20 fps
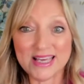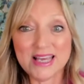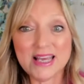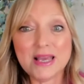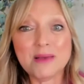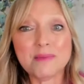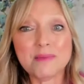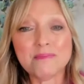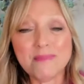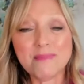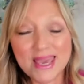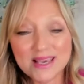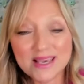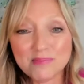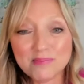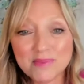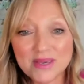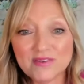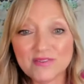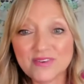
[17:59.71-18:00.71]
make me
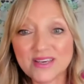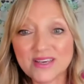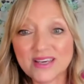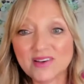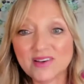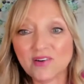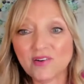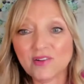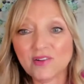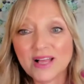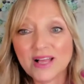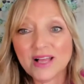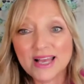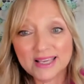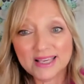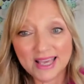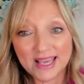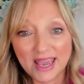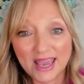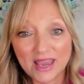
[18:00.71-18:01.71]
feel
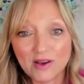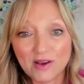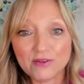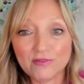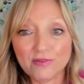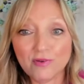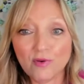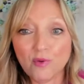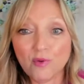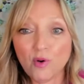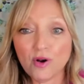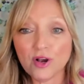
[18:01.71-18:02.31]
cared for,